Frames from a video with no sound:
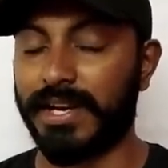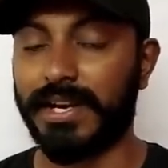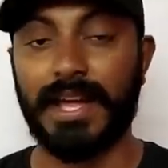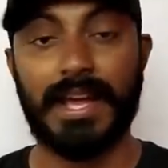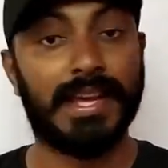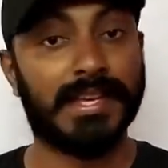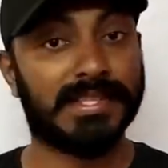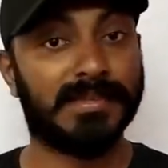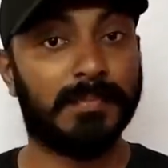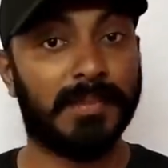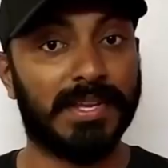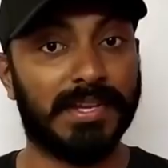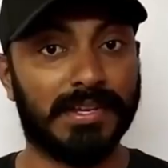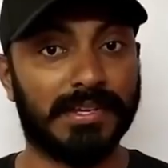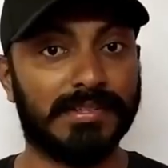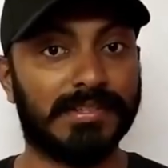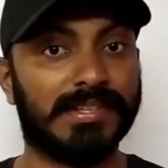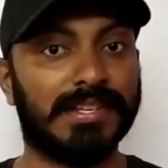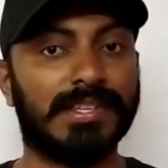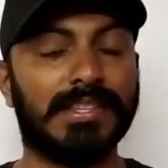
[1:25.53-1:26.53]
and
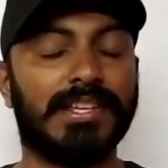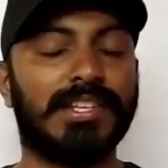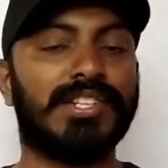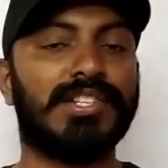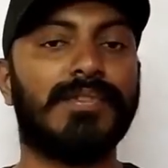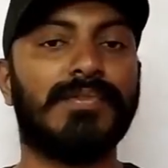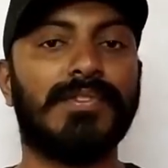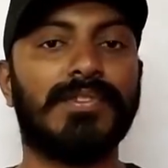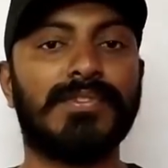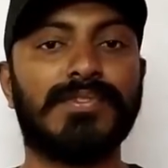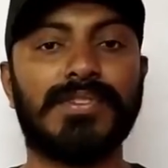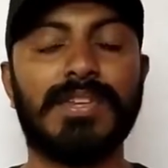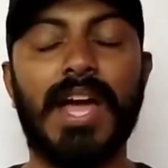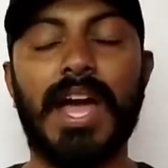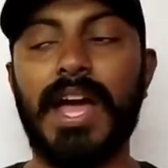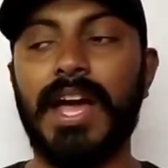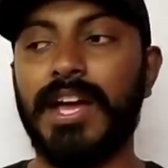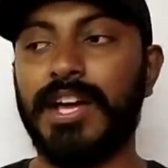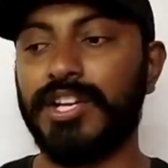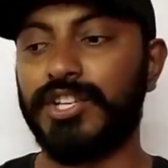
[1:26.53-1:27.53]
experienced in the interviews
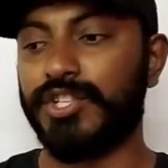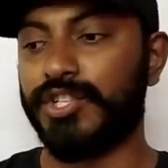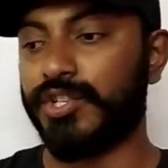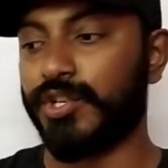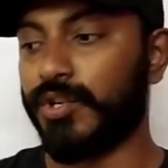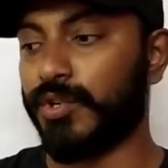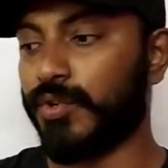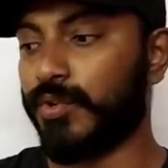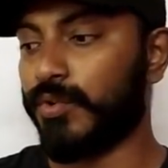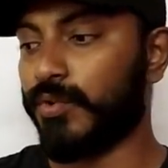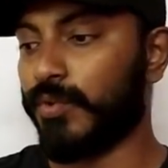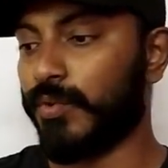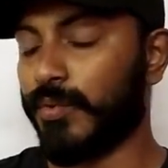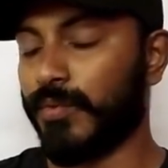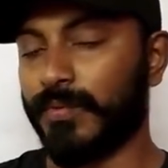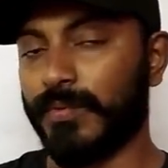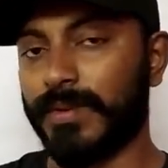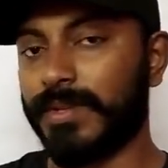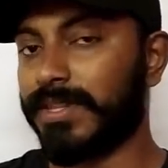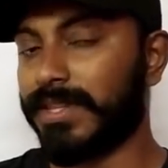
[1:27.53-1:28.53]

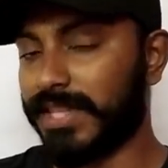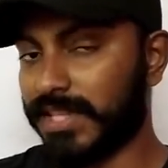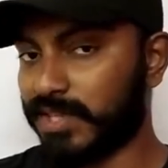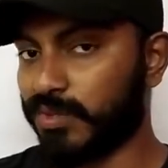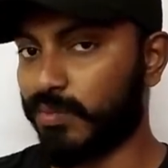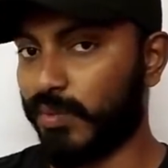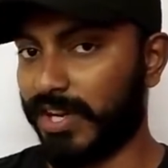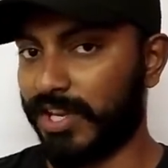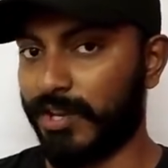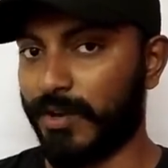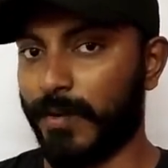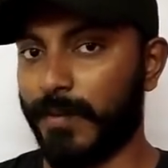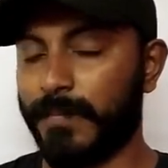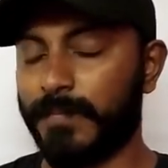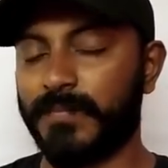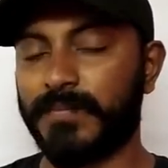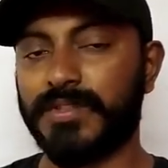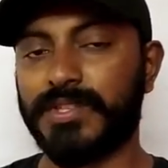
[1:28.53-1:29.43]
to this video.